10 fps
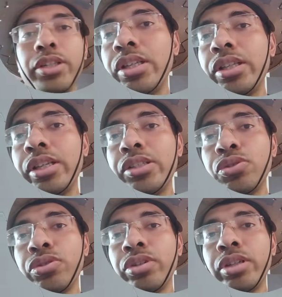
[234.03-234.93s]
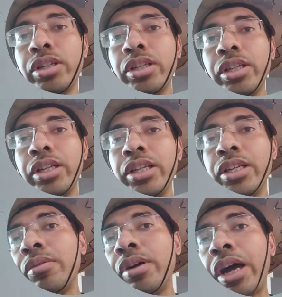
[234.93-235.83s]
There is no
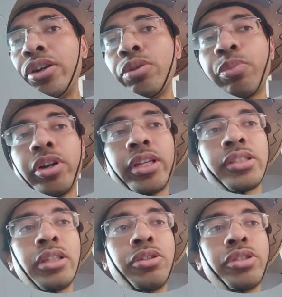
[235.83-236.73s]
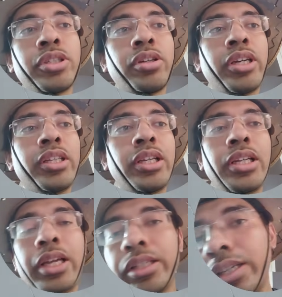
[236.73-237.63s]
hydroponic solution or anything
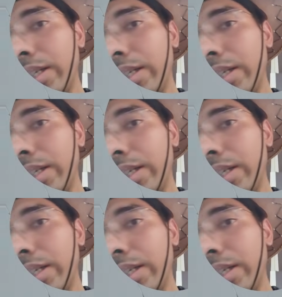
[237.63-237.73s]
like that.